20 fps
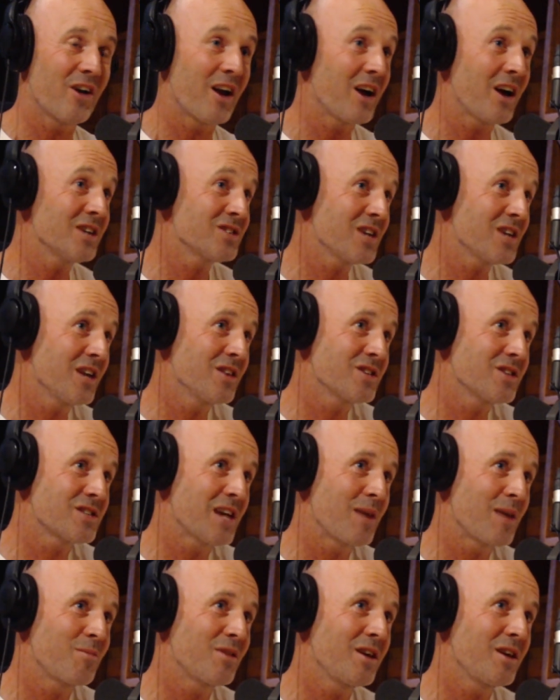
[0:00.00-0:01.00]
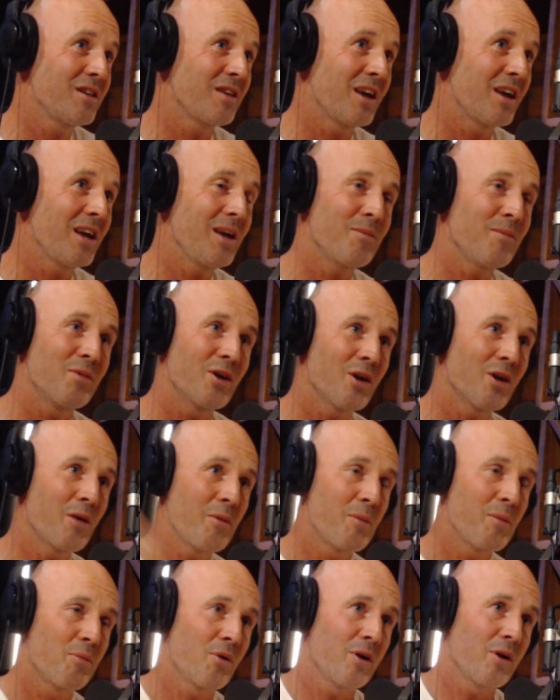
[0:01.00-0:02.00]
And I say the same thing to
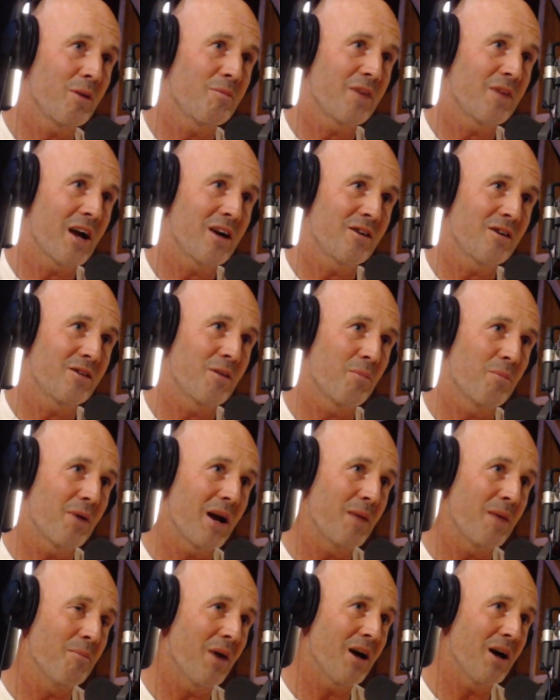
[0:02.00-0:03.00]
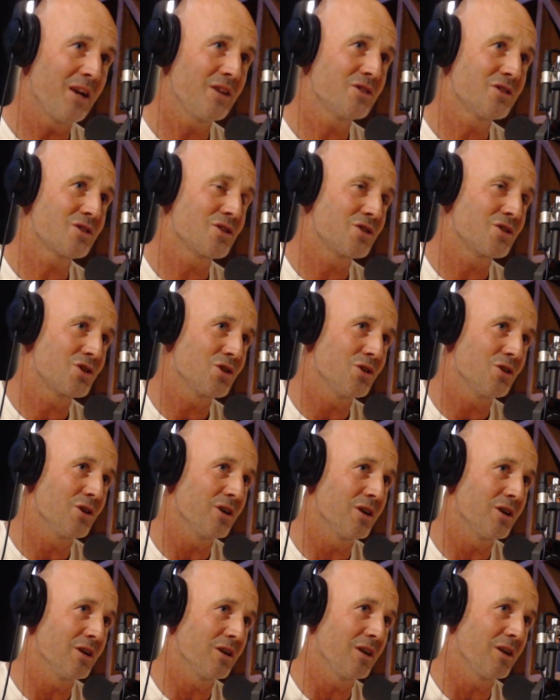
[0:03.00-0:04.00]
him. We brought him down to the Brain Mind
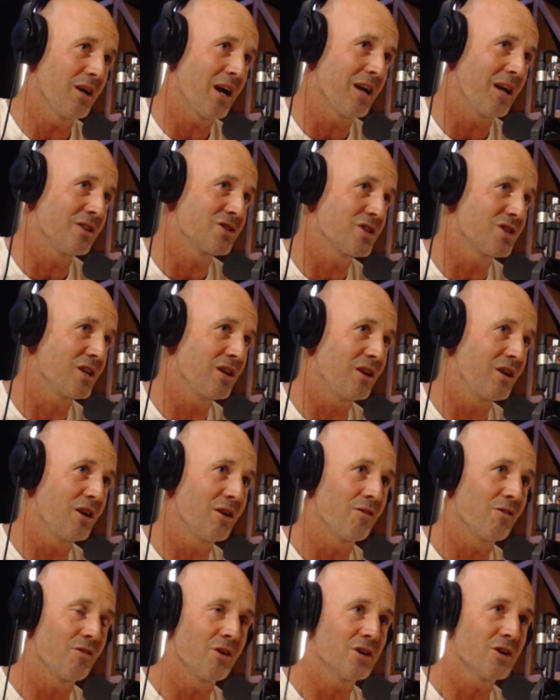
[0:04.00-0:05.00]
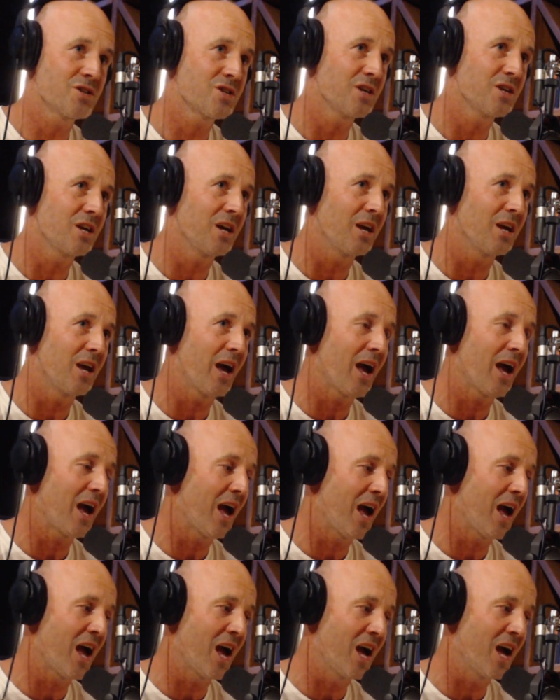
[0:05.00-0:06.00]
Institute at Sydney University,
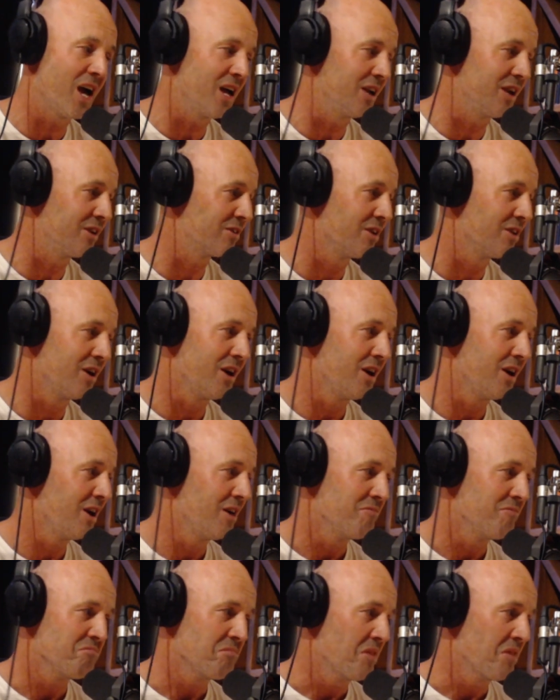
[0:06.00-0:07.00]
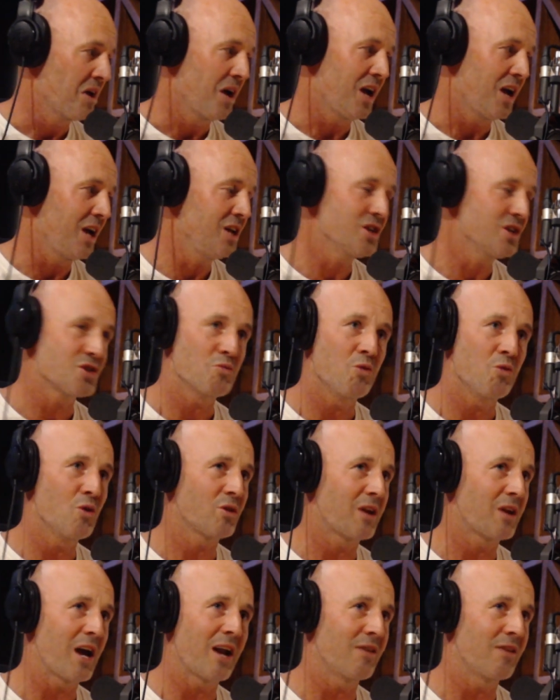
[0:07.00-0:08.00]
and he just
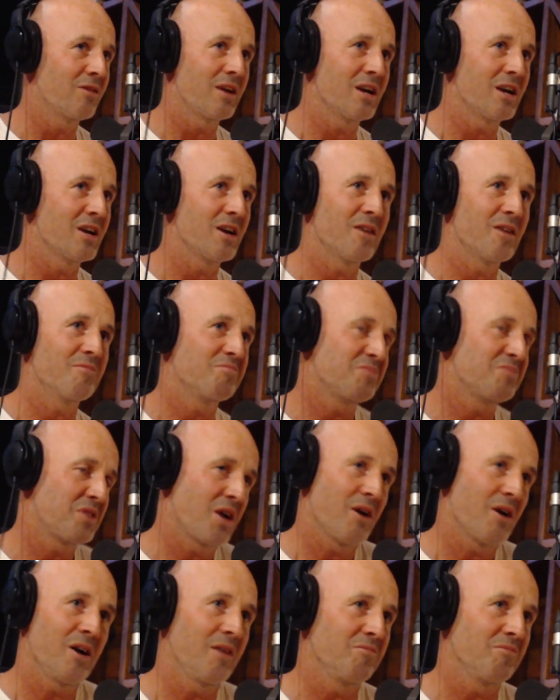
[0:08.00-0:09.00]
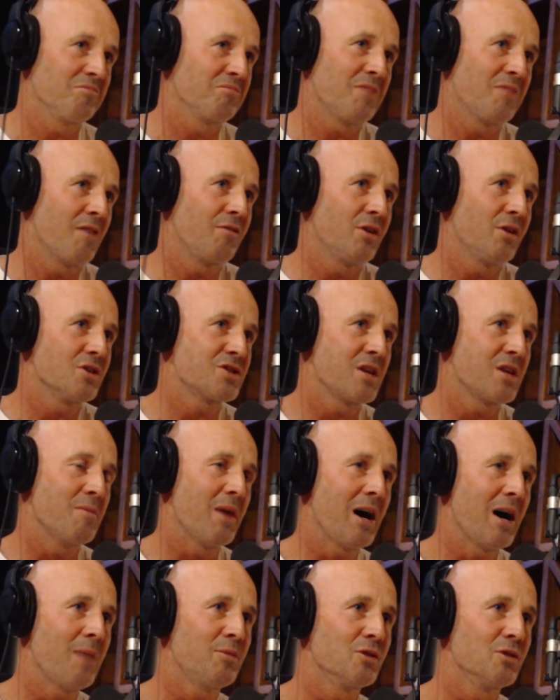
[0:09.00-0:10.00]
walked out of there going, they've lost their
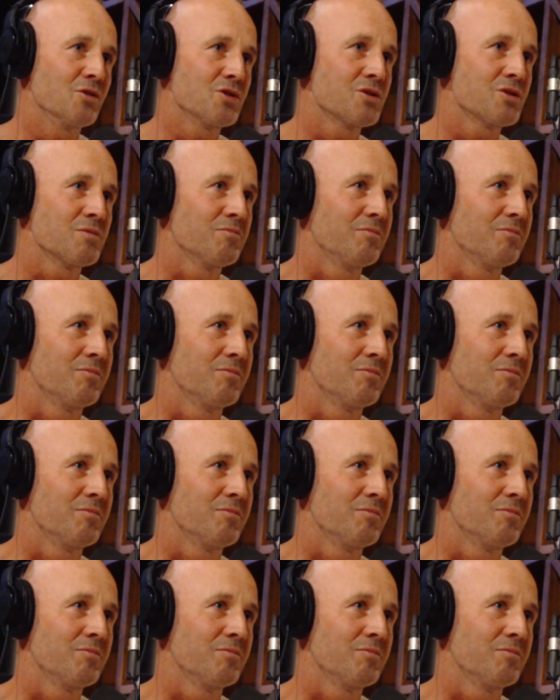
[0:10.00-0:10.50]
marbles.